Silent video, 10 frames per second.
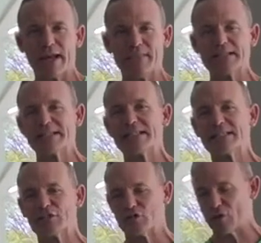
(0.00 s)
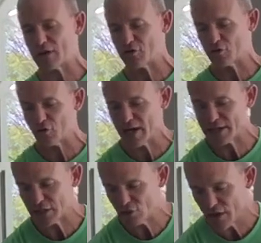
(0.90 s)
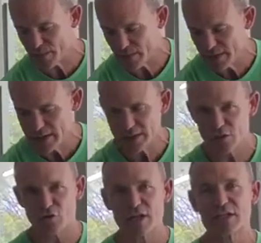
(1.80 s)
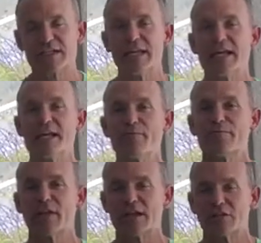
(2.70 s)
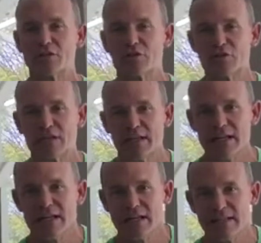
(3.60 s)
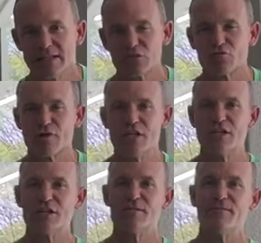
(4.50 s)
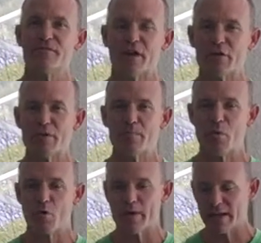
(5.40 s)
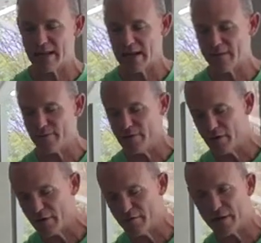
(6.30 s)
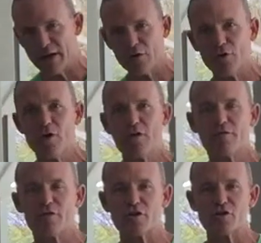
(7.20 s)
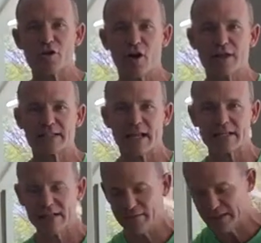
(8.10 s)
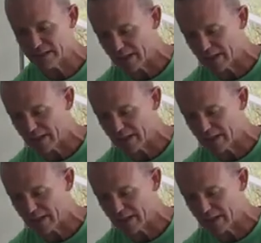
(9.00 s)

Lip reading: again, this is a stretcher trying to stretch the hip flexors in this region. Very important, again, very vital for your dog's activity